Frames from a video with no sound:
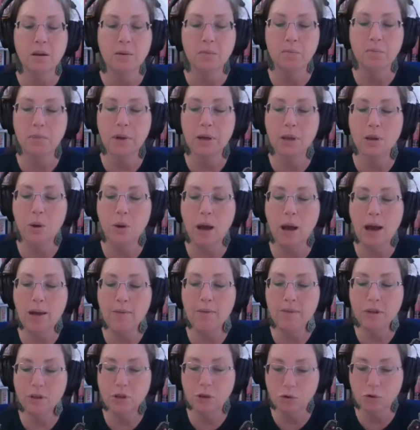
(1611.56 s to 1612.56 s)
But you
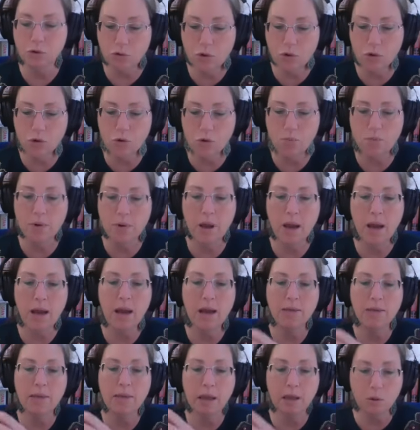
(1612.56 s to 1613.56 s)
have this group
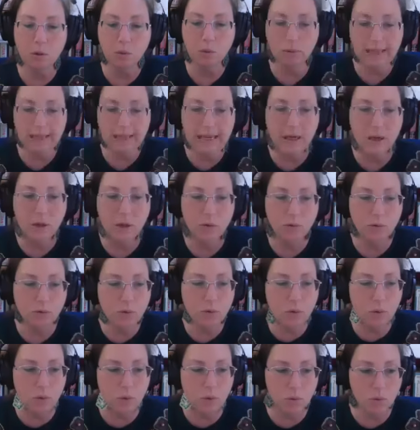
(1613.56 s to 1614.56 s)
that you lead
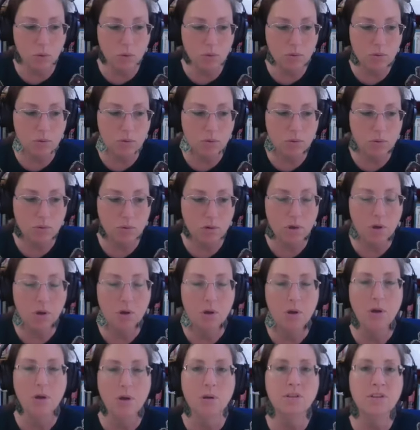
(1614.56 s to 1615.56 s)
through
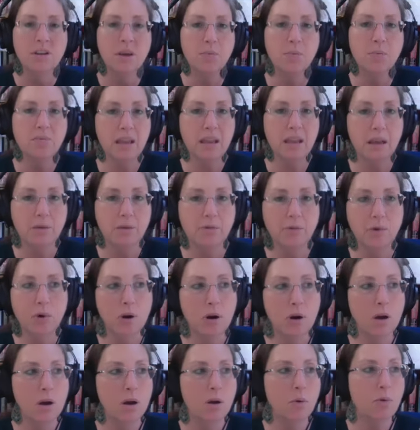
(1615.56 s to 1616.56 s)
something
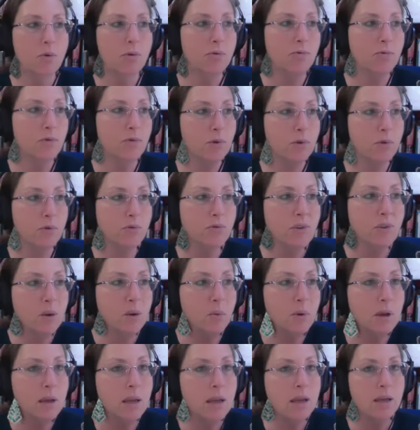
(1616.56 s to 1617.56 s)
for 3
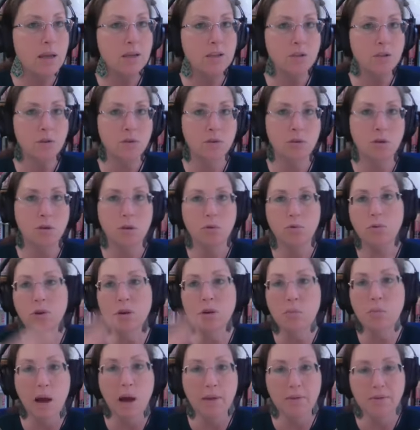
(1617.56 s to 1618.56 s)
weeks to 3
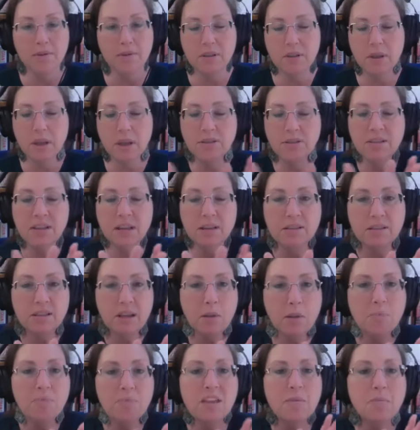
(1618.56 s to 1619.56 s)
months. Let's say
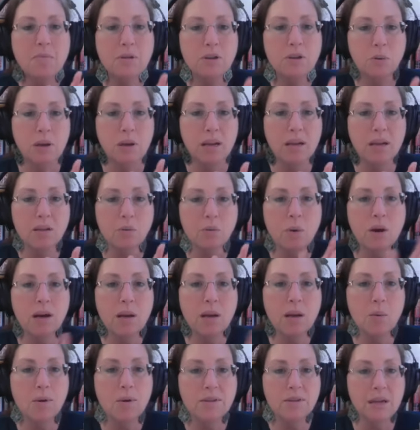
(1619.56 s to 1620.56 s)
something between
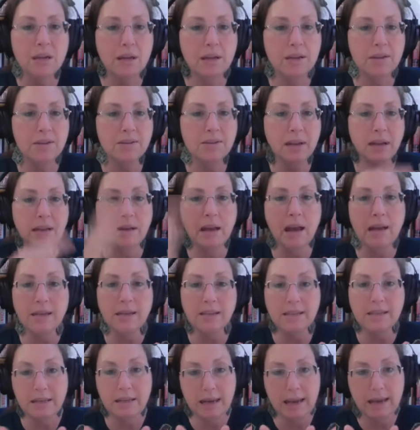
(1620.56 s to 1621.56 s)
21 days and
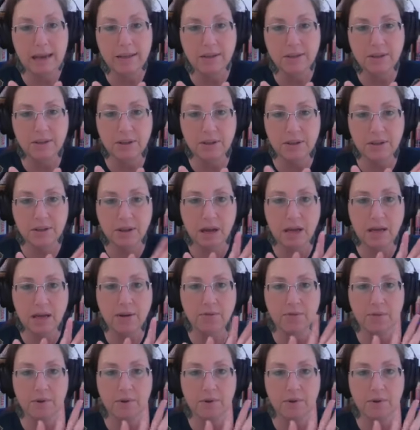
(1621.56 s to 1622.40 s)
90 days is kind of